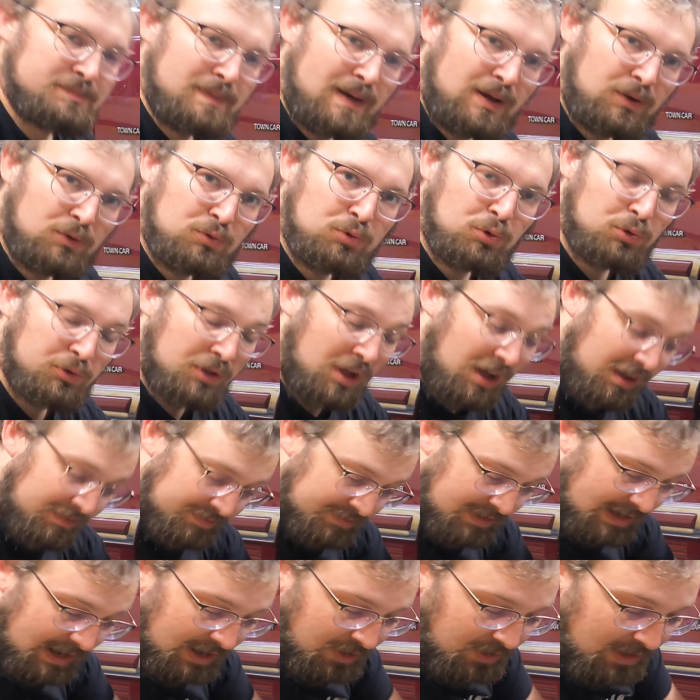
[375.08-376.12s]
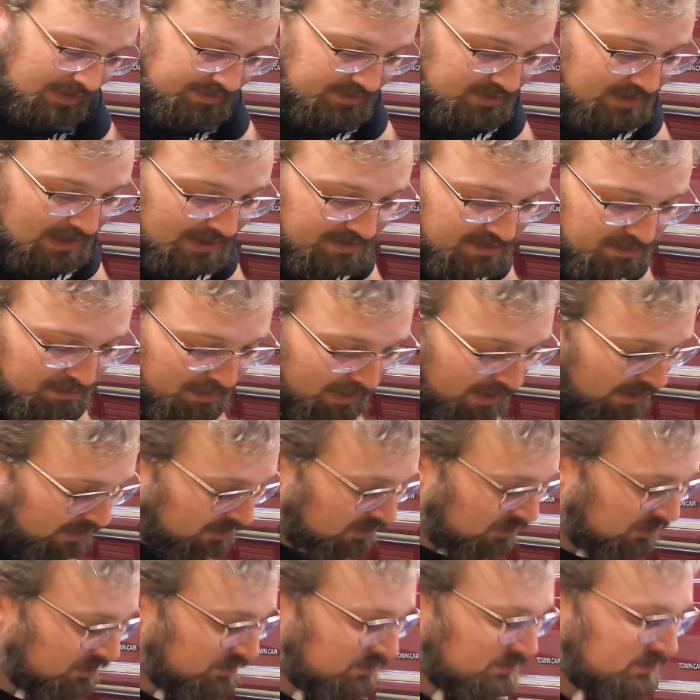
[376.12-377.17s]
about cooled off now after that
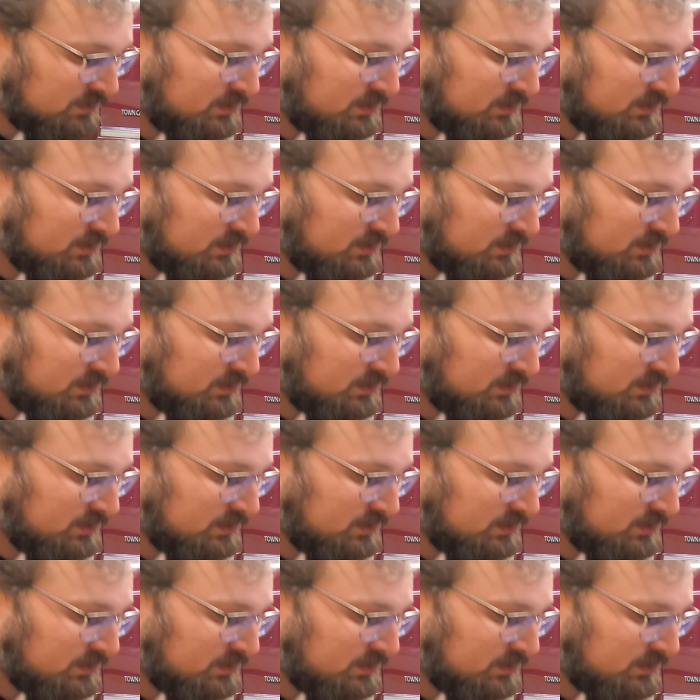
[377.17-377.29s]
debacle.